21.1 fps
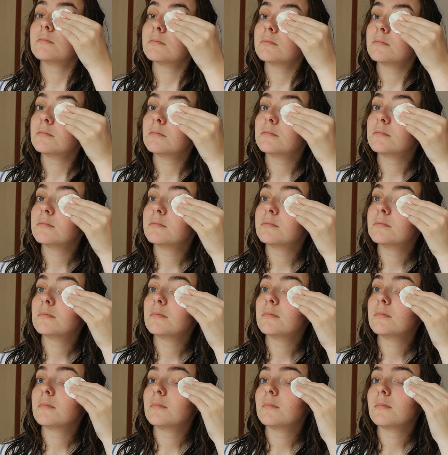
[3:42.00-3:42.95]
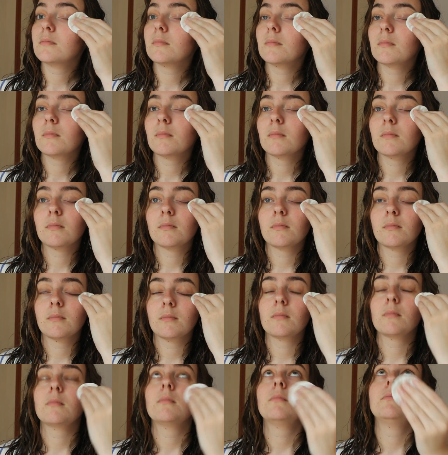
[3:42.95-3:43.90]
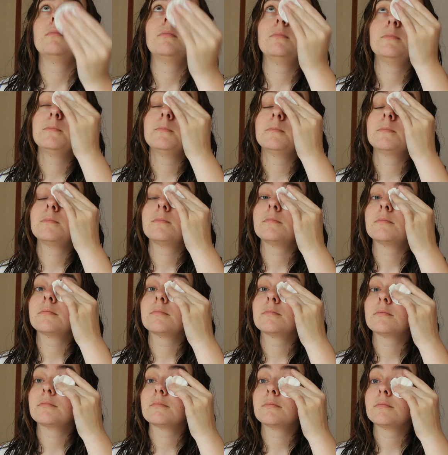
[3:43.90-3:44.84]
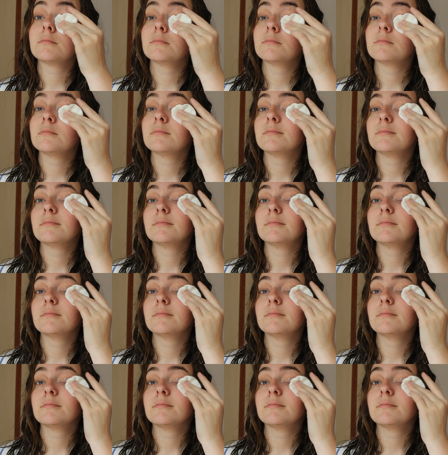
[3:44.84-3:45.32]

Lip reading: (silence)